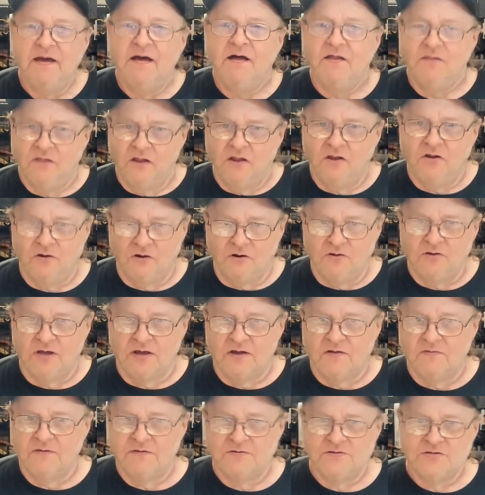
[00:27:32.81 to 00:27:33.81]
A little
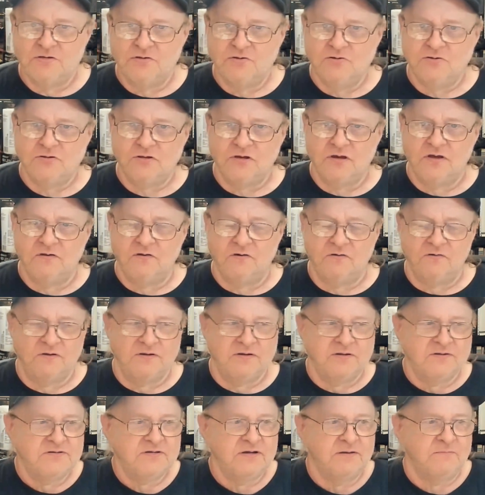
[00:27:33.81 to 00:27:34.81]
earlier. That's usually in early
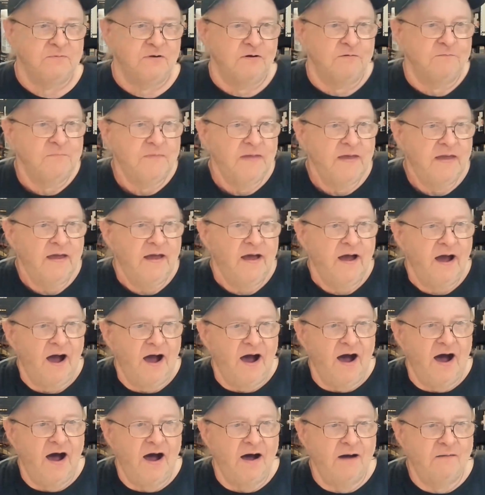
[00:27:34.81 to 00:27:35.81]
December.
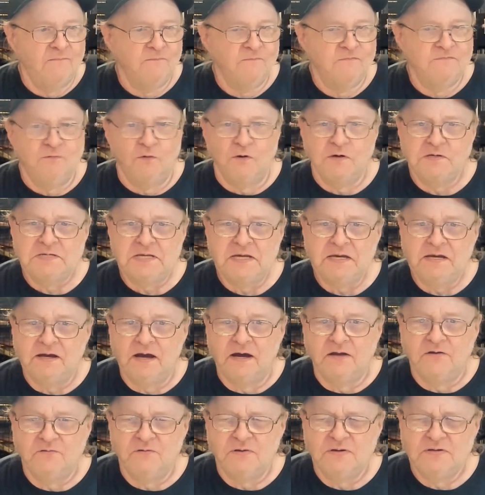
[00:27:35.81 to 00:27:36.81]
14
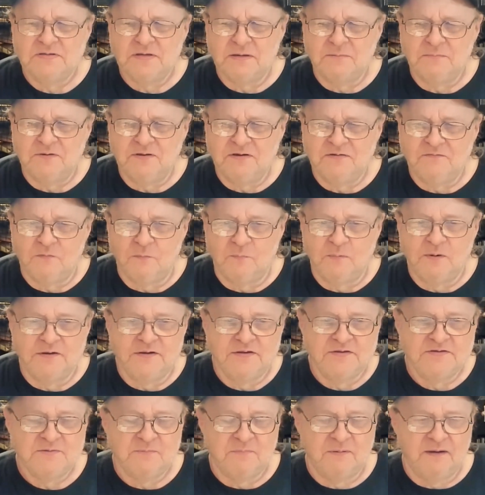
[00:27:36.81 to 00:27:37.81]
countries, I believe, are
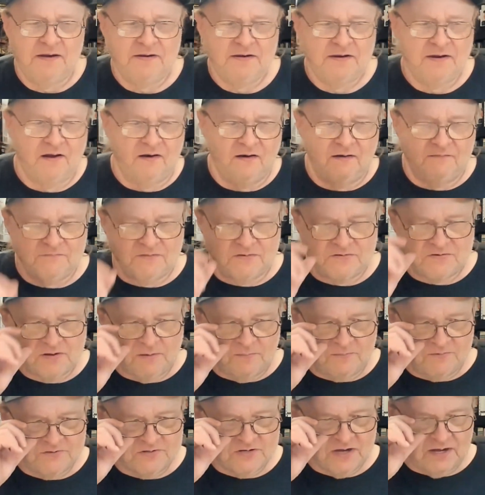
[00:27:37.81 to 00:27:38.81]
participating. I'll have to
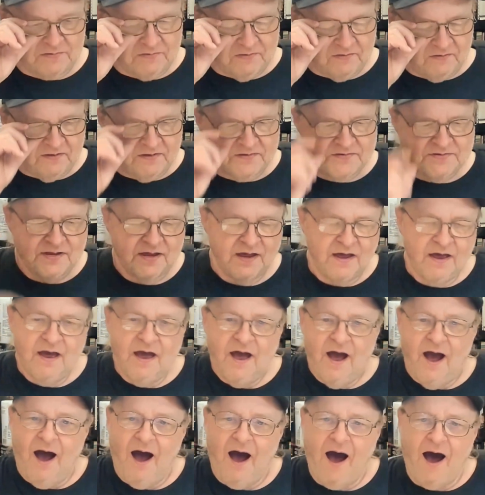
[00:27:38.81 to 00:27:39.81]
double check the list.
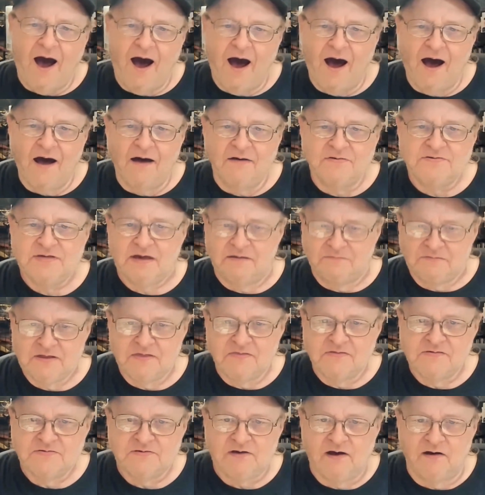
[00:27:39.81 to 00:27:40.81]
7 of
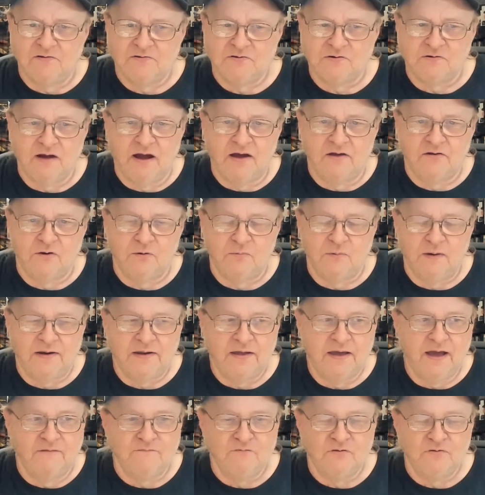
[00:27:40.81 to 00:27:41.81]
the songs are out
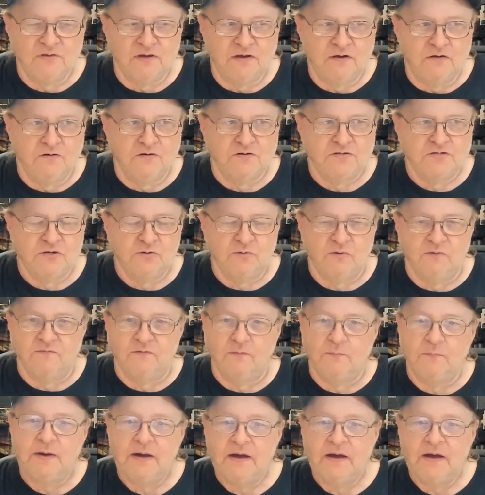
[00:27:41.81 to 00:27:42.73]
already. I've only heard 2 of them.